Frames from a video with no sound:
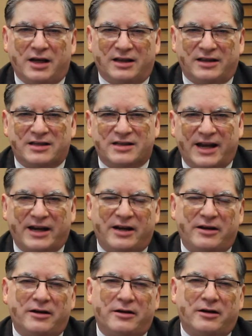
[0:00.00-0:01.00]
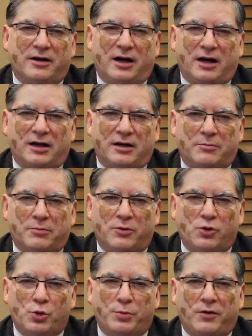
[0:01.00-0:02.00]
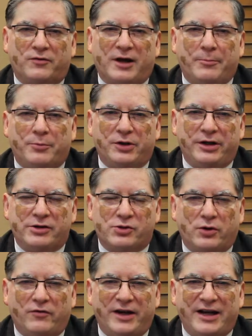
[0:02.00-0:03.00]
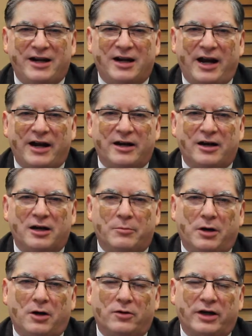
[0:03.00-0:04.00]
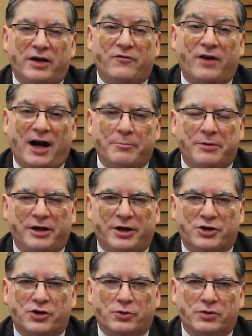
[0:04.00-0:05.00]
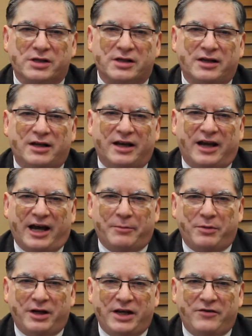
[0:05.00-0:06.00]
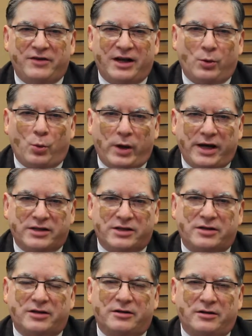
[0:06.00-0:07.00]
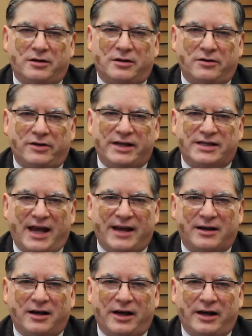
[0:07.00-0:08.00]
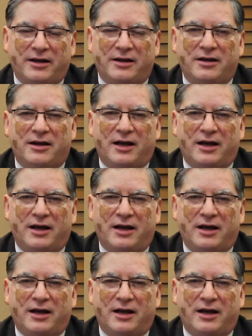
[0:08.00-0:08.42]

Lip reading: The second are a group of companies who are very enlightened about environment issues and believe that waste recycling